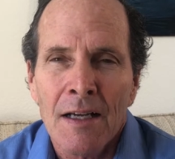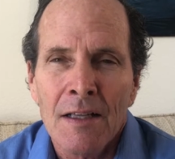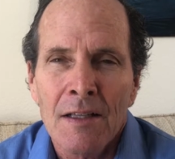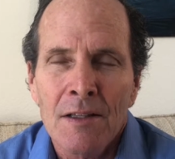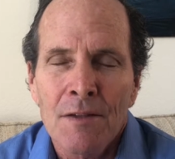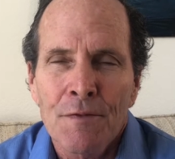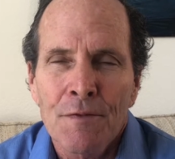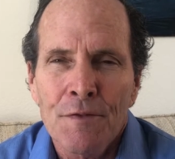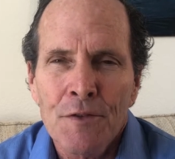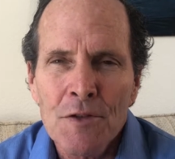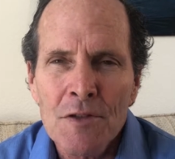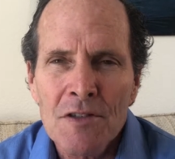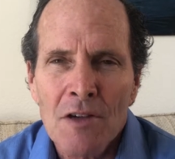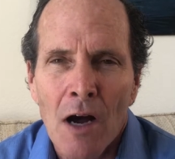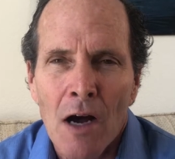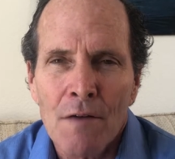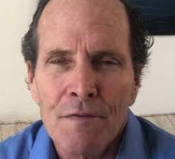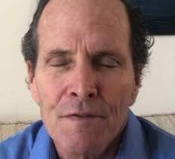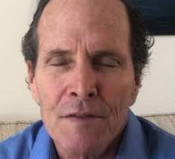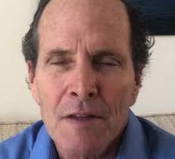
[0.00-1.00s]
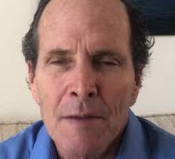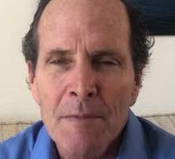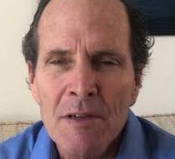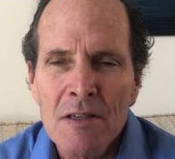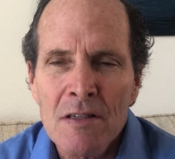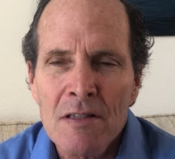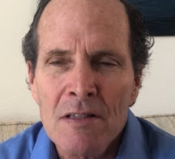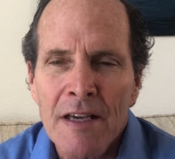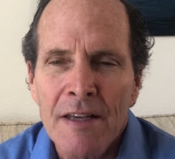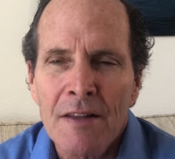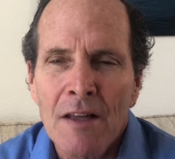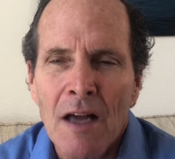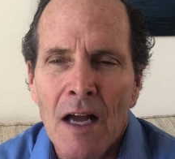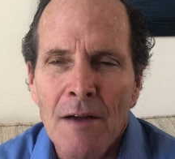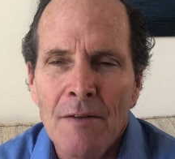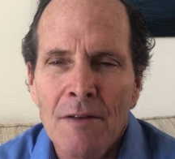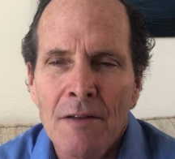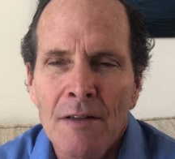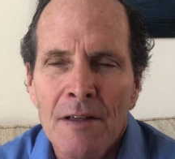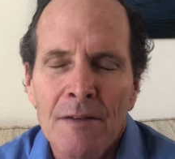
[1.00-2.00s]
first off, let me just say
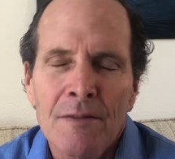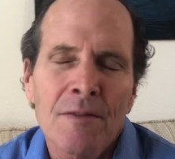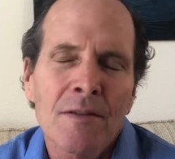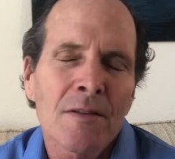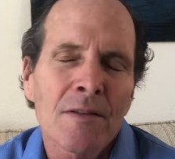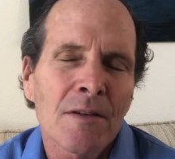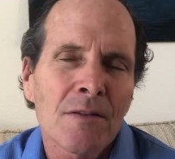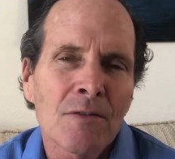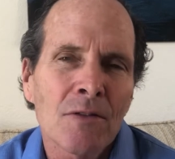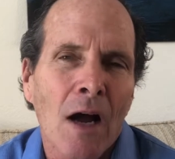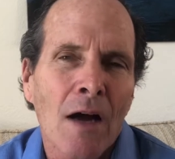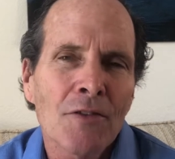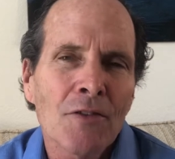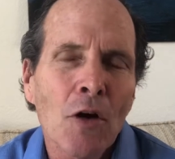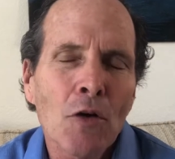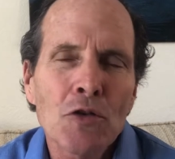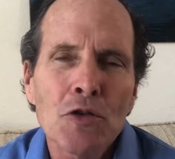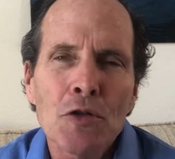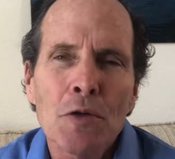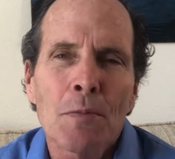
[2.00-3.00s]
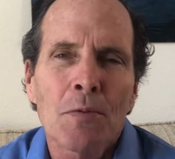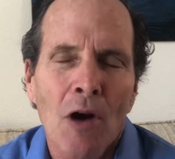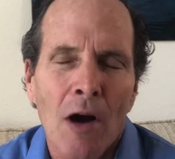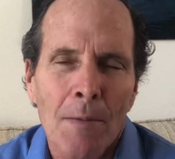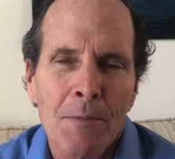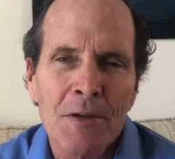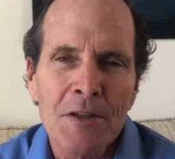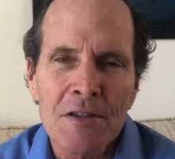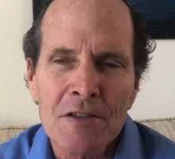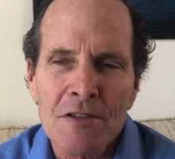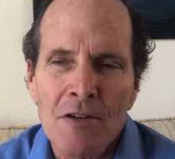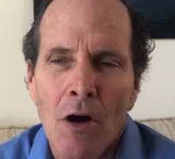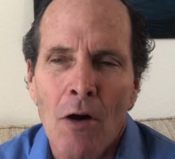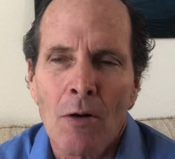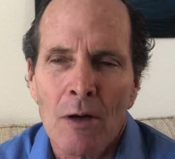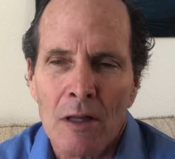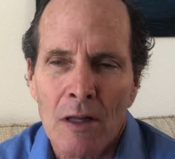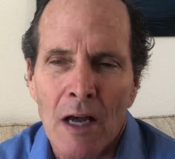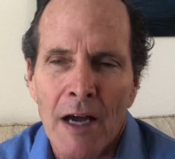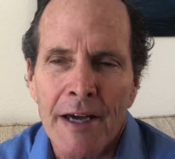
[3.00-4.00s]
that no two properties are
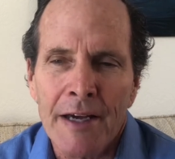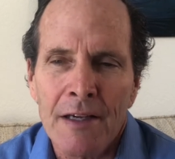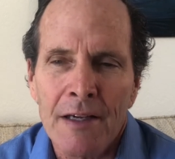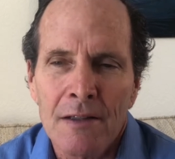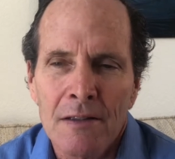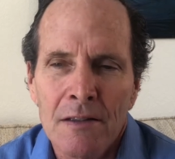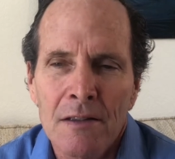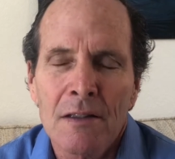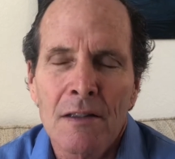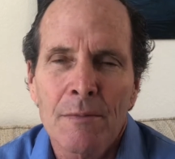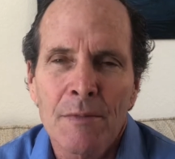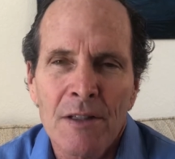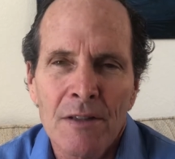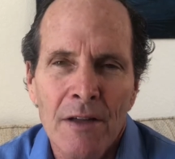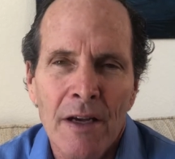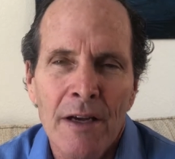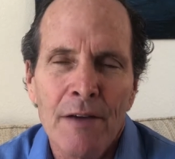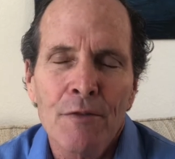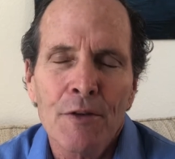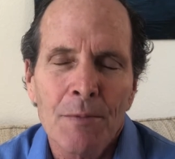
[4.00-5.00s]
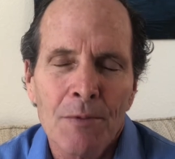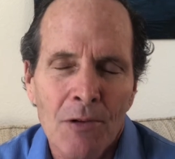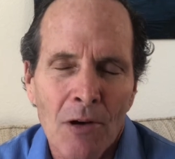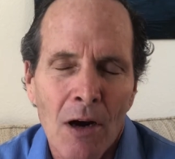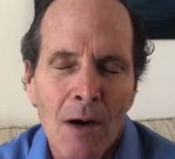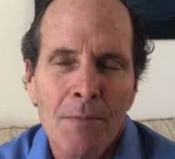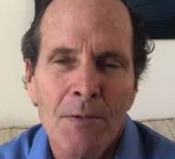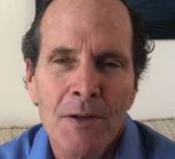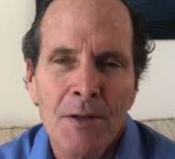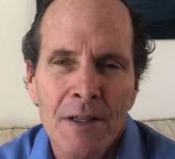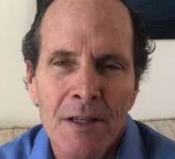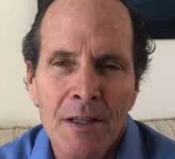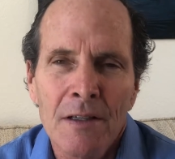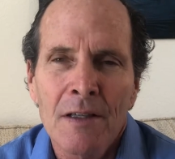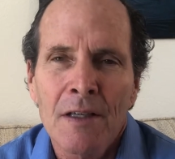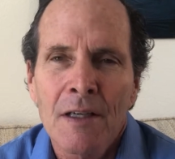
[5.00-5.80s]
alike. I mean, every property,